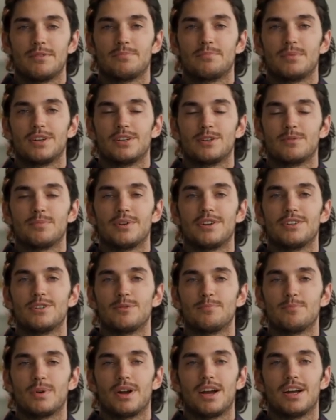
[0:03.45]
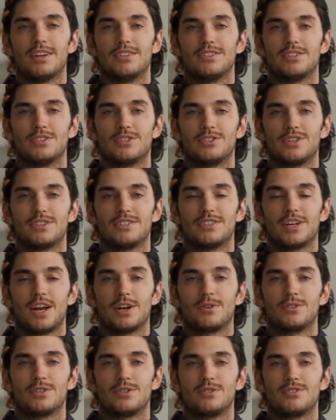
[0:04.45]
but you'd be surprised just
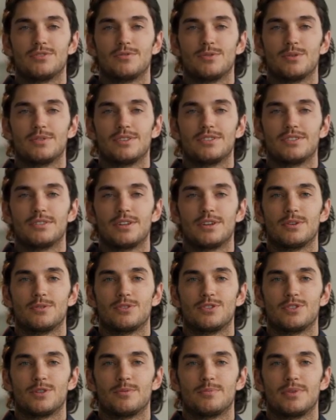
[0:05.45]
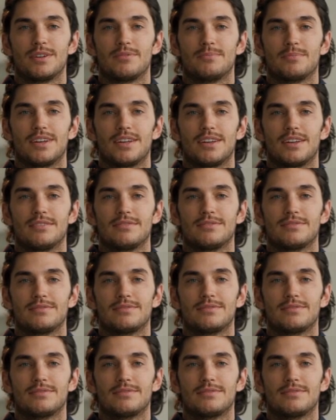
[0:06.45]
how useful this little tube can be.